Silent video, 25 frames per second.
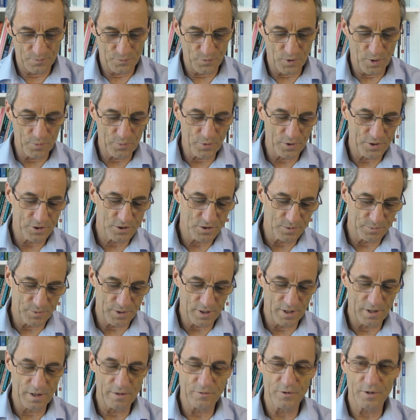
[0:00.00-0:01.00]
operational
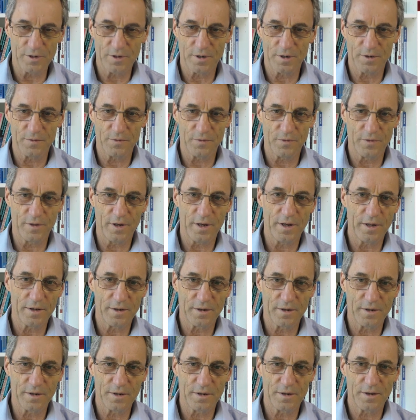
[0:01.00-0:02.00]
behavior, and that
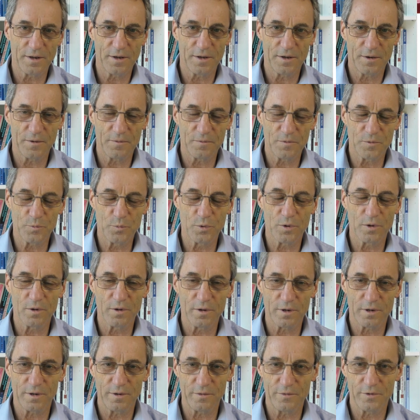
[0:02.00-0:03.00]
they put a
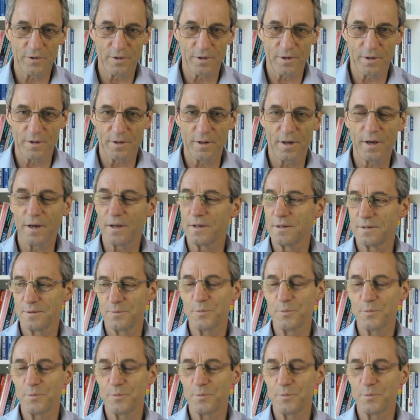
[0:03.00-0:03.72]
lot of effort into that.